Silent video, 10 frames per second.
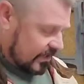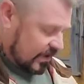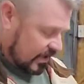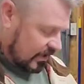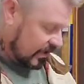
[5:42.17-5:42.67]

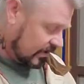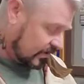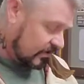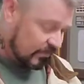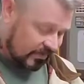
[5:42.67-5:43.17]

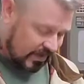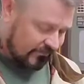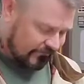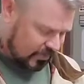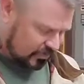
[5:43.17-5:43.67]
It can be kind
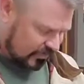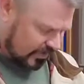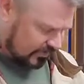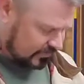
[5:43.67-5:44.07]
of frustrating.